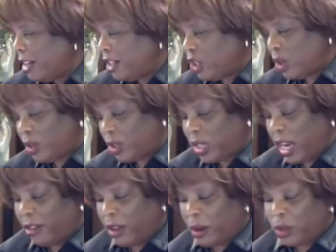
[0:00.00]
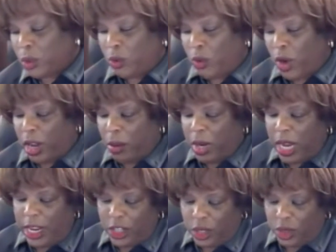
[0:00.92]
Did you understand those were
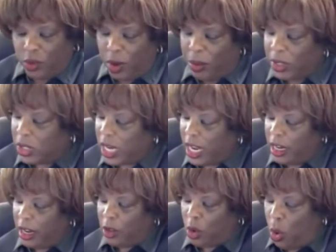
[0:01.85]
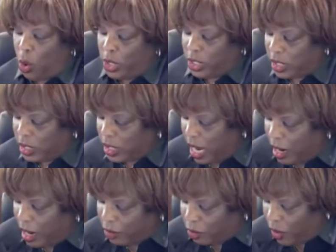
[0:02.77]
recommendations from the state and the court does
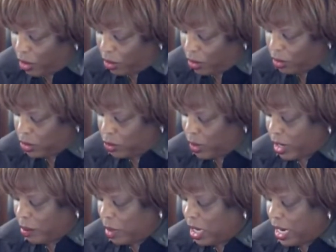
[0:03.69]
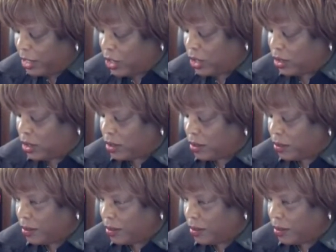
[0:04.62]
not have to follow those recommendations?